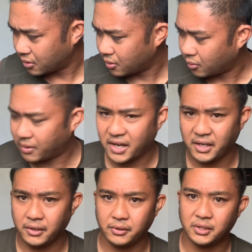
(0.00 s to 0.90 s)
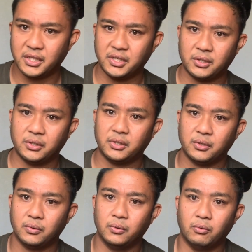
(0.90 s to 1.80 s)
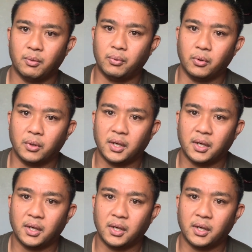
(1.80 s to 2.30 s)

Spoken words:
why I use this lure pole?